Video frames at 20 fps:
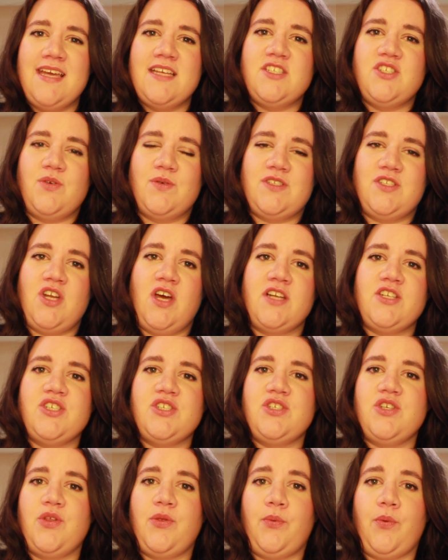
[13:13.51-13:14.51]
so it's not
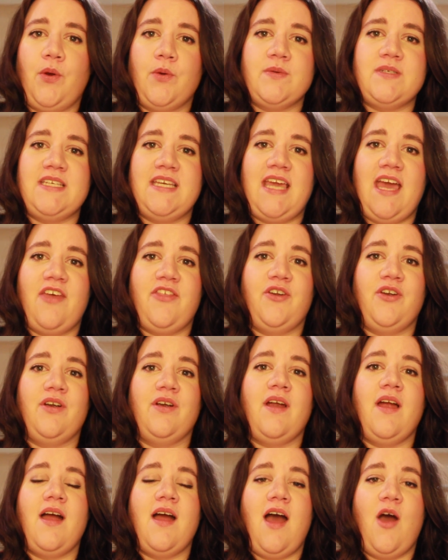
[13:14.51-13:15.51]
just a thrown
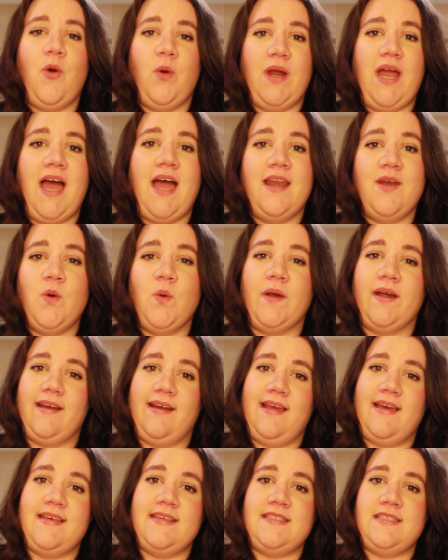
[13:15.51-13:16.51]
together or
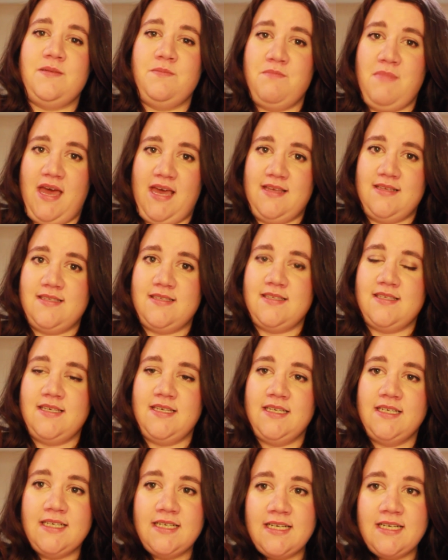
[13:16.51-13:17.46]
unorganized mess.